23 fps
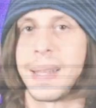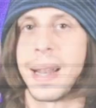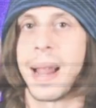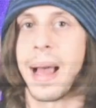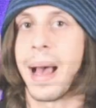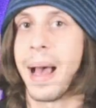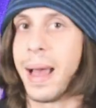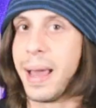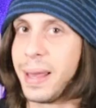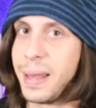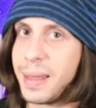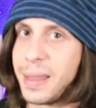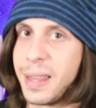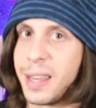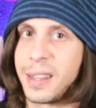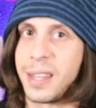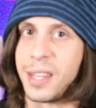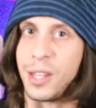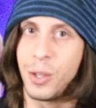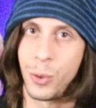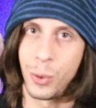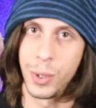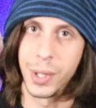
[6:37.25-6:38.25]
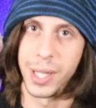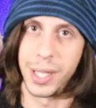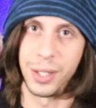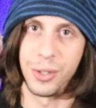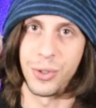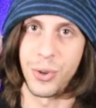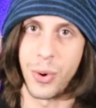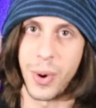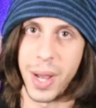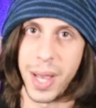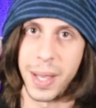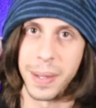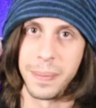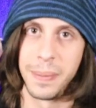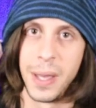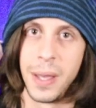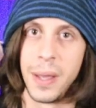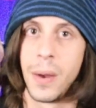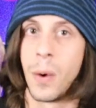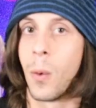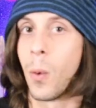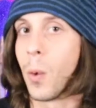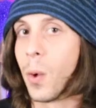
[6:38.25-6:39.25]
that I think that you'll enjoy.
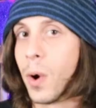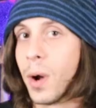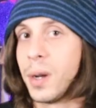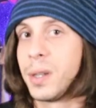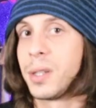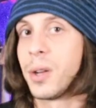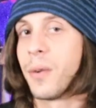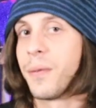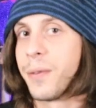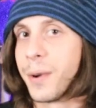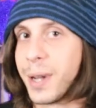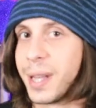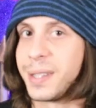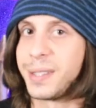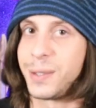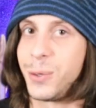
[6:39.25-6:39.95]
Or don't forget